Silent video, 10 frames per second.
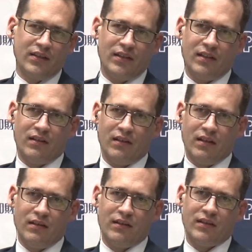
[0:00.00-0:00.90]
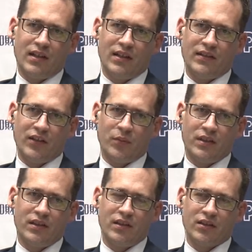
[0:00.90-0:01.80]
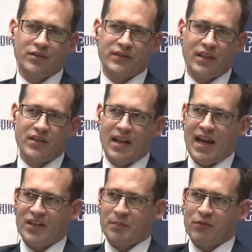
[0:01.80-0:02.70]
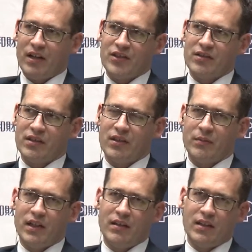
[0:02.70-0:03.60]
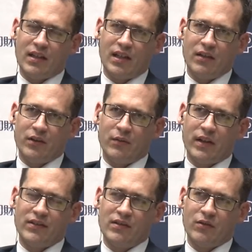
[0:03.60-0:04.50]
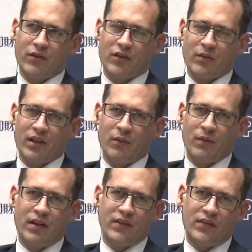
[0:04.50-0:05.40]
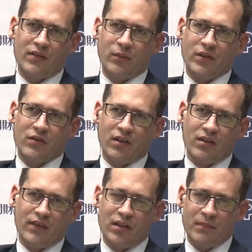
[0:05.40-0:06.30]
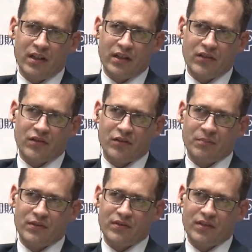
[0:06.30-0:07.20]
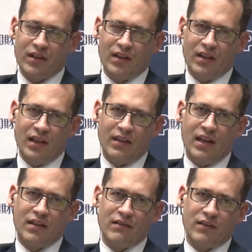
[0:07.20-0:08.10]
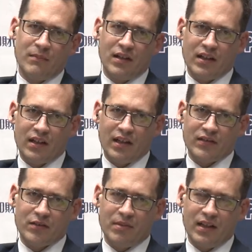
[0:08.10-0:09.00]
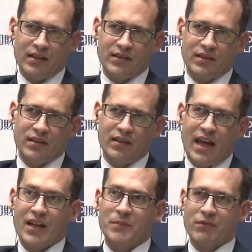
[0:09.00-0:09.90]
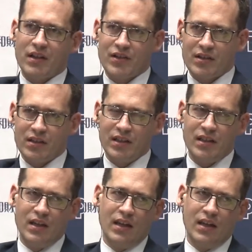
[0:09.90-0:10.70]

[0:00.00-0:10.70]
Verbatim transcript: Is it, does the United States want denuclearization aspirationally the way, the United, the way North Korea wants the withdrawal of all American troops and the end of the American hostile policy aspirationally?